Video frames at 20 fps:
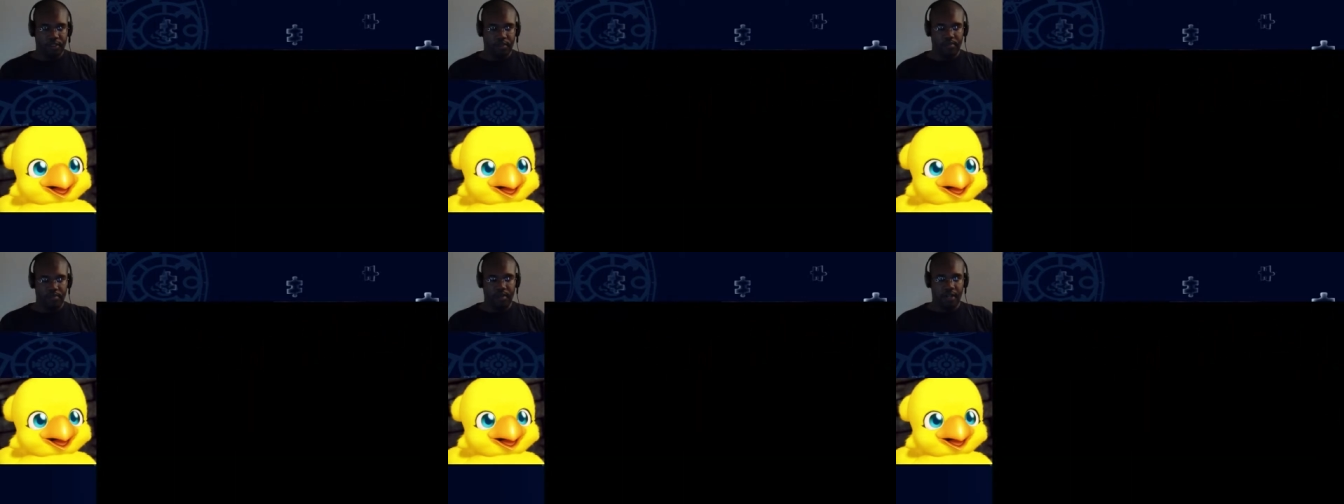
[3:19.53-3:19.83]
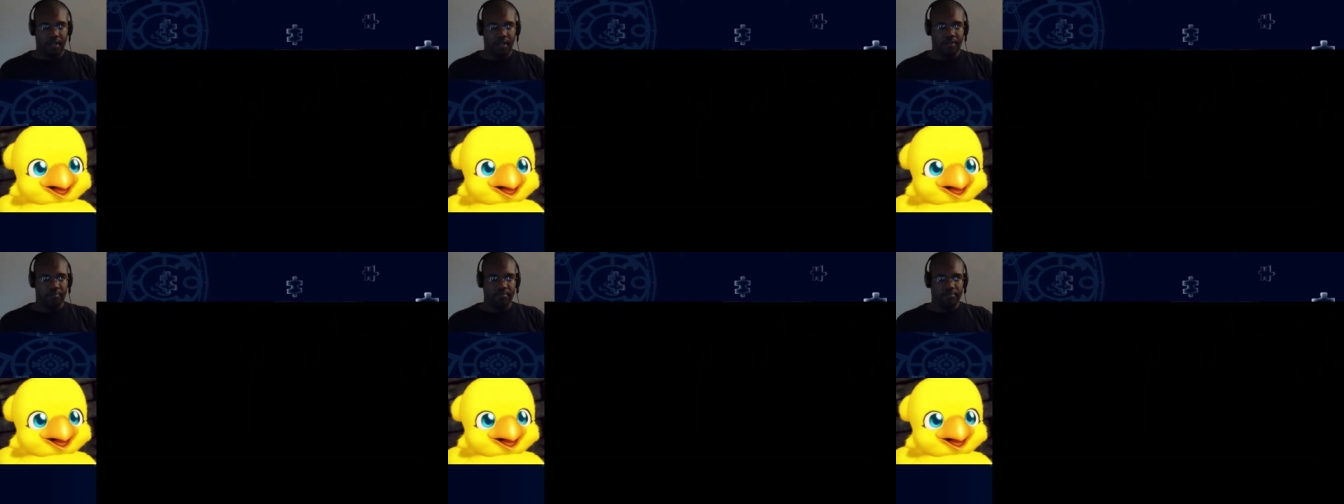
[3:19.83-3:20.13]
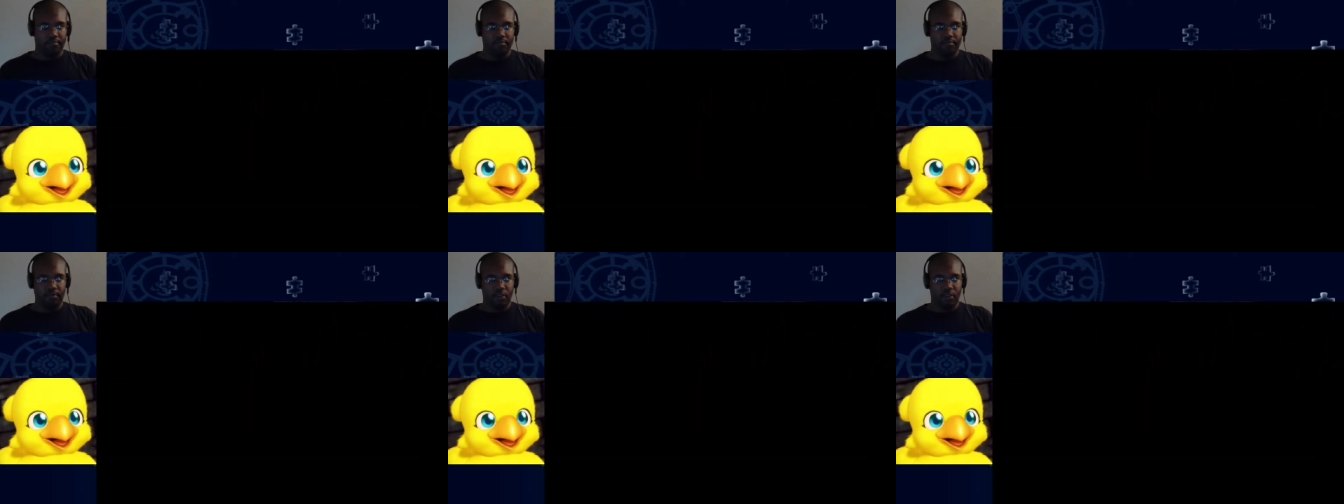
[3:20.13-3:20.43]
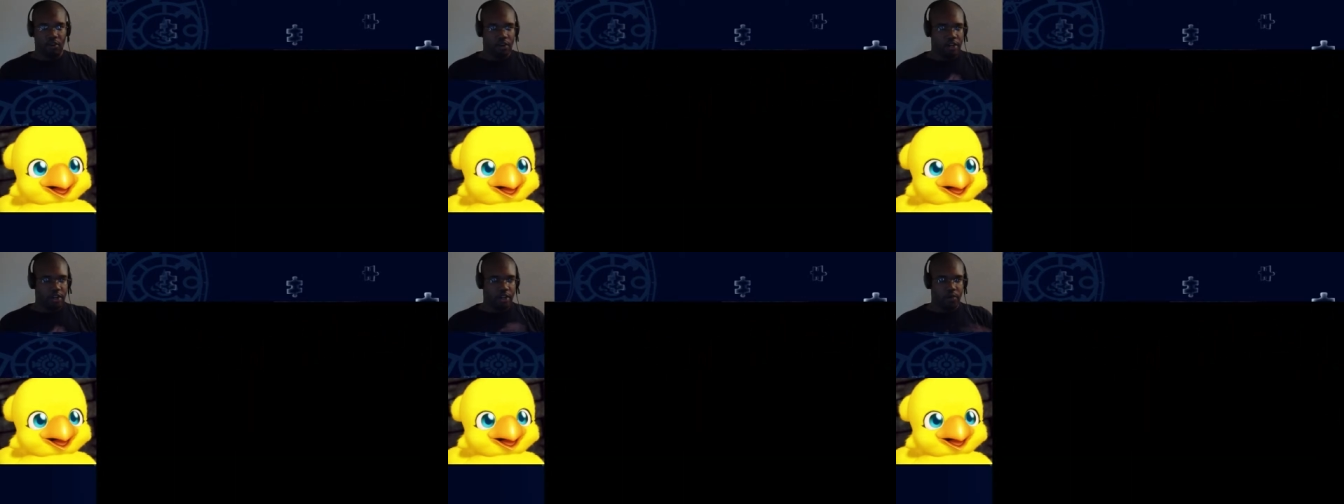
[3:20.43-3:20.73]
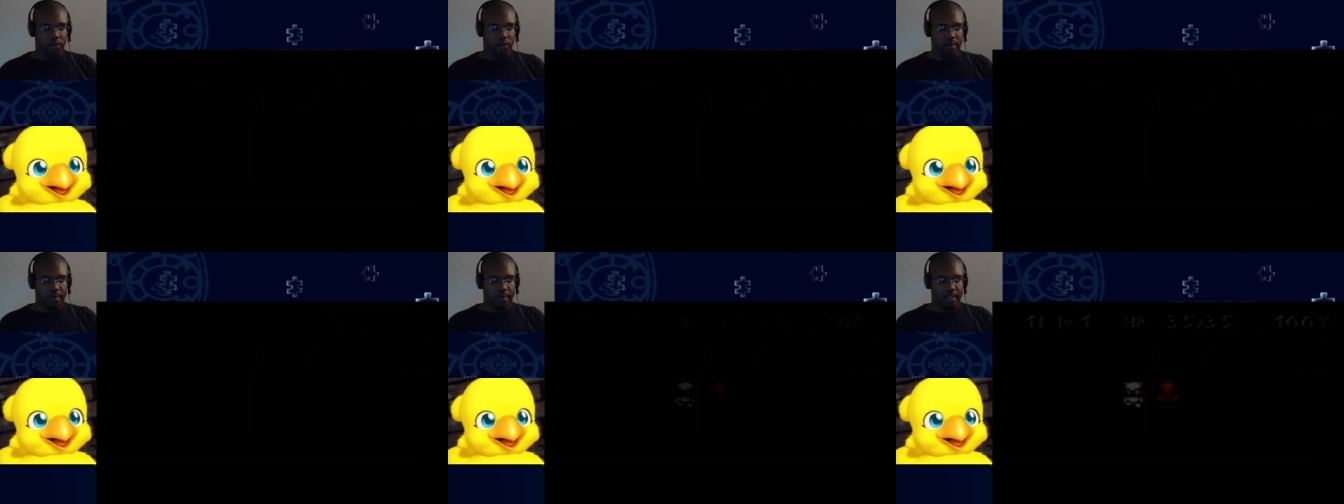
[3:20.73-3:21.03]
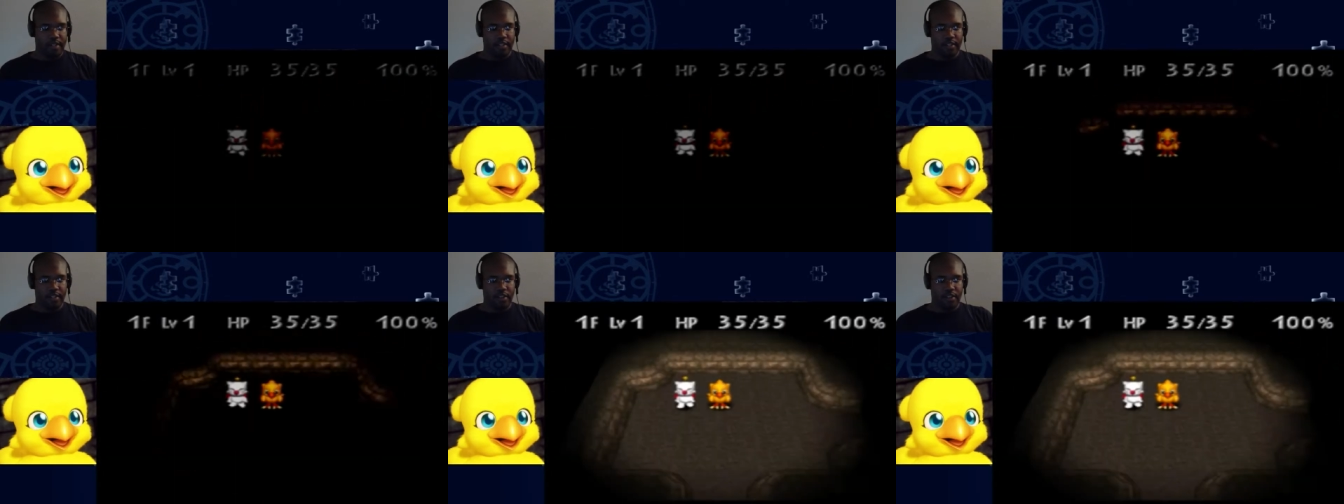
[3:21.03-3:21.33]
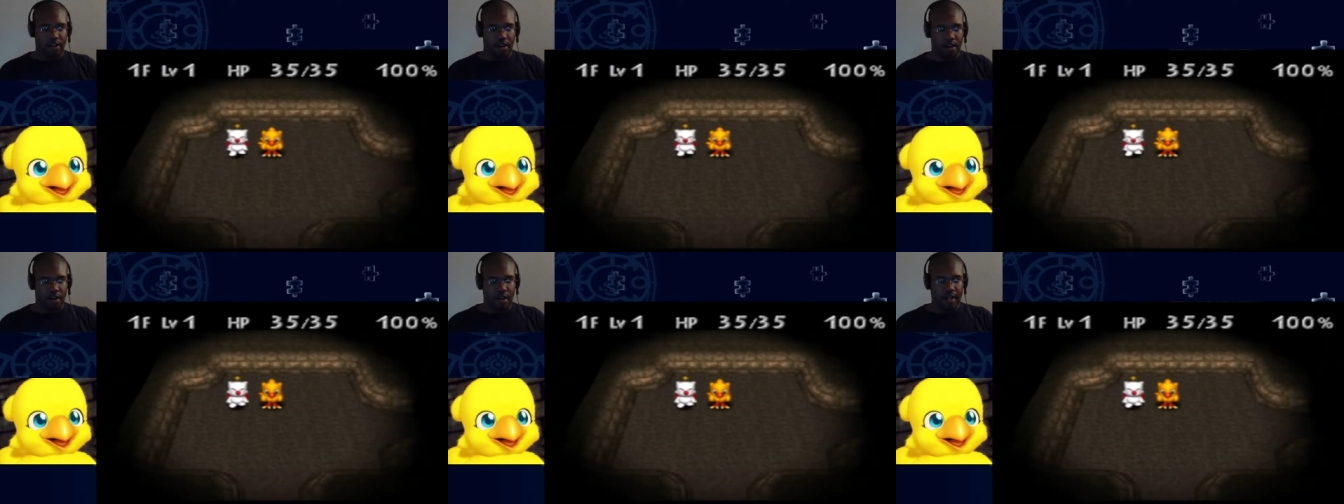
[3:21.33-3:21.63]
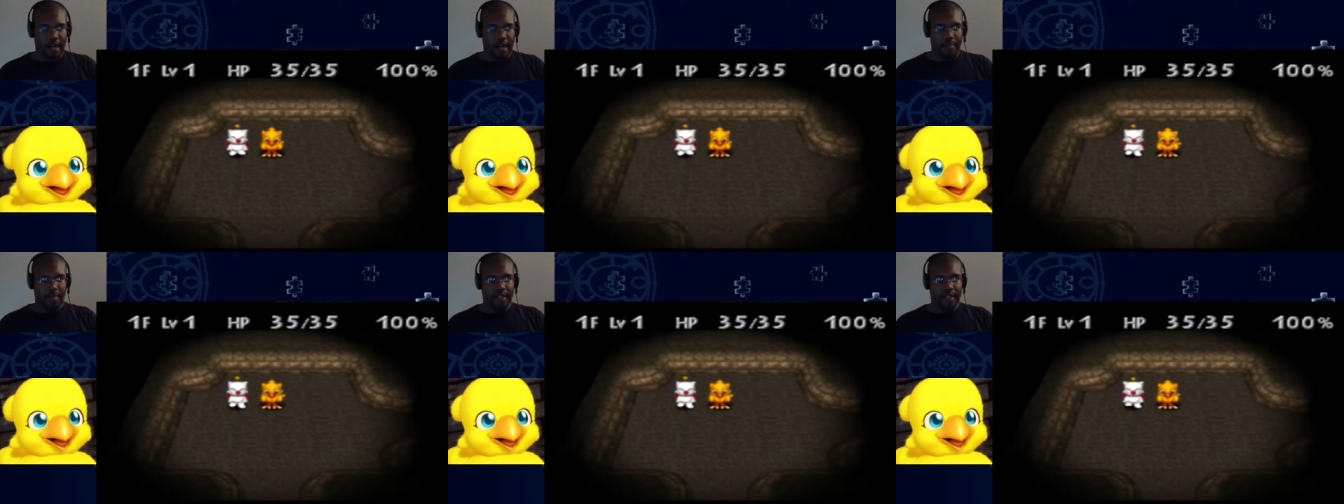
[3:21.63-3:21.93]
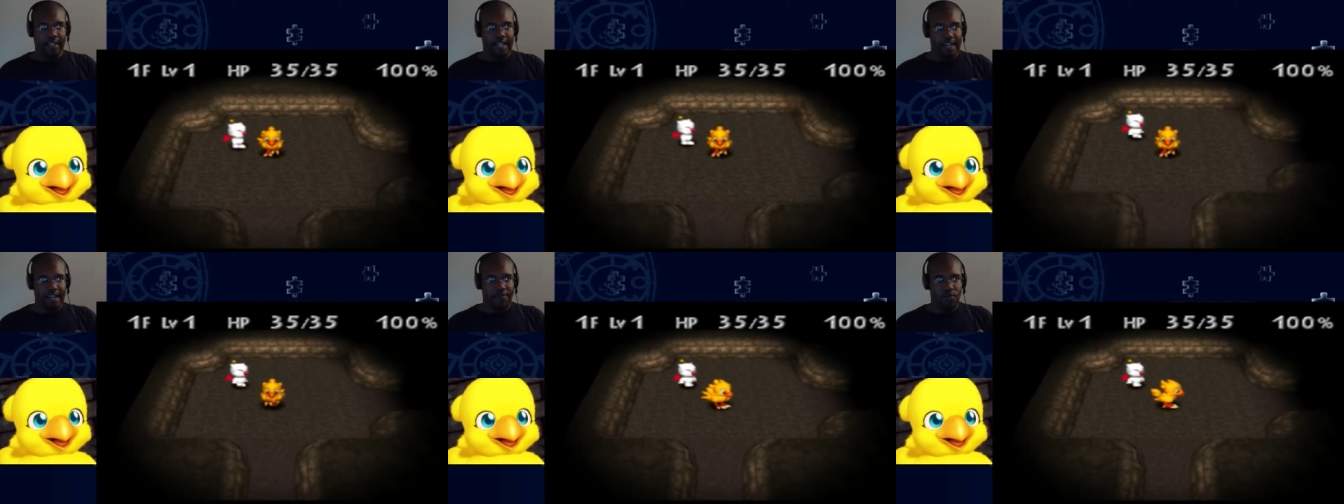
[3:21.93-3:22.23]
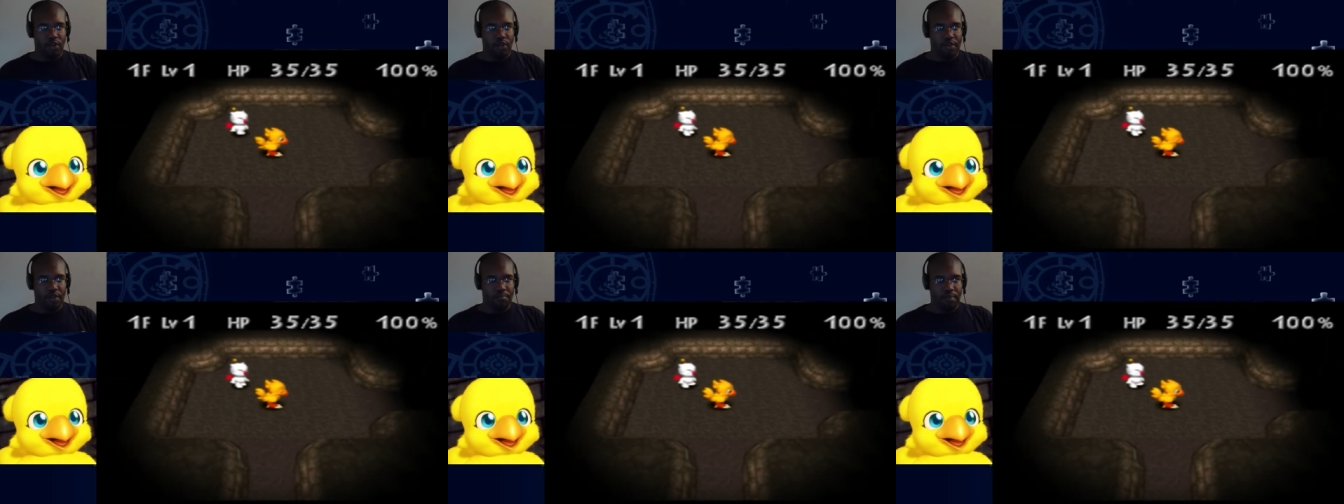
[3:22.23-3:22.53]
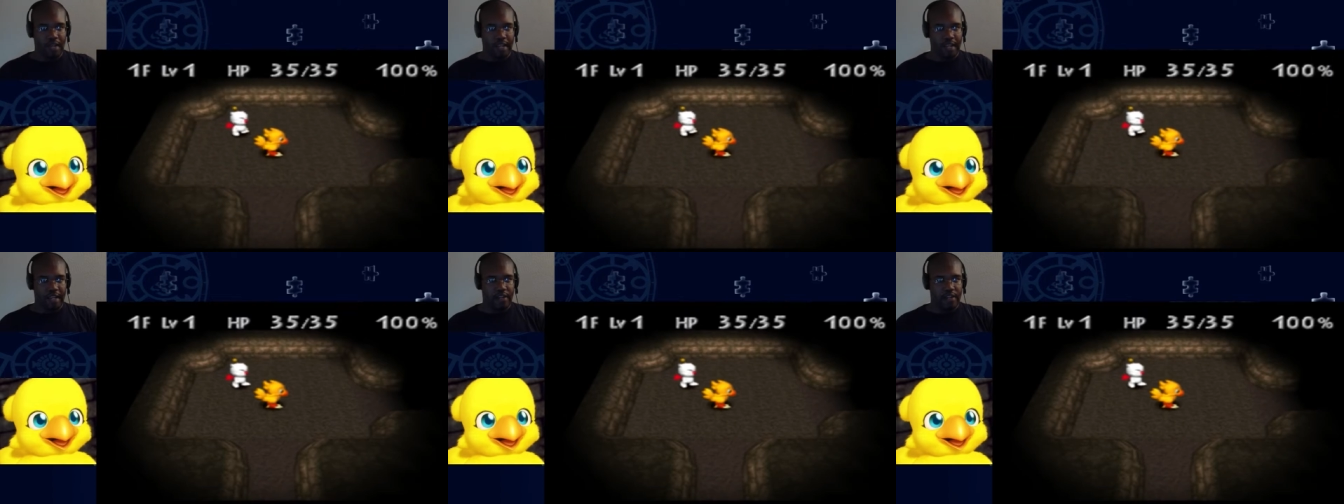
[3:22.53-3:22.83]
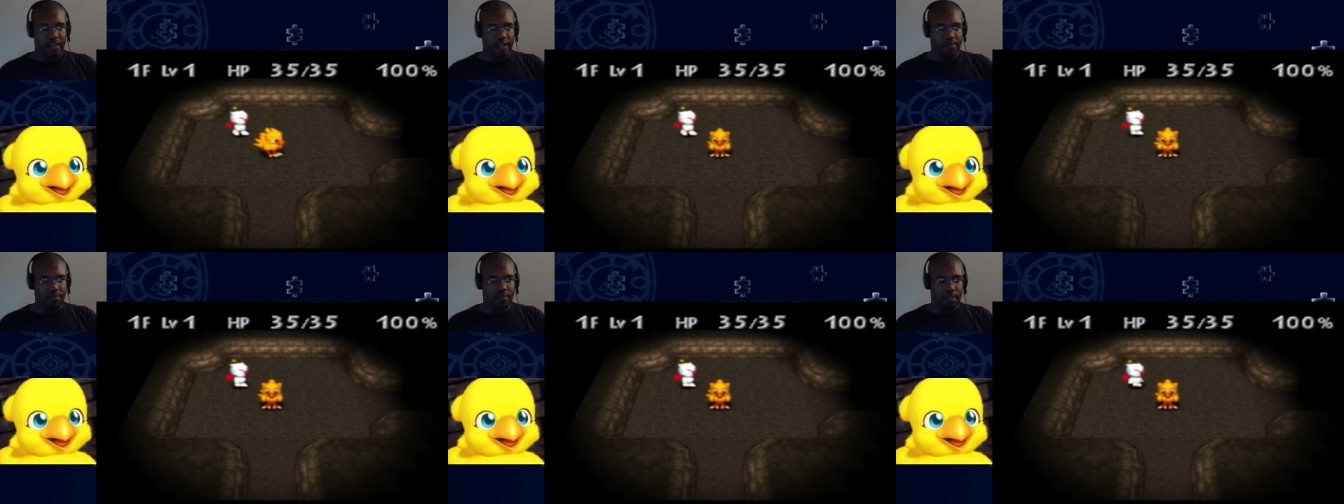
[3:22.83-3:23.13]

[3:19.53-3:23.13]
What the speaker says: but all your equipment is gone. I believe you can pick it up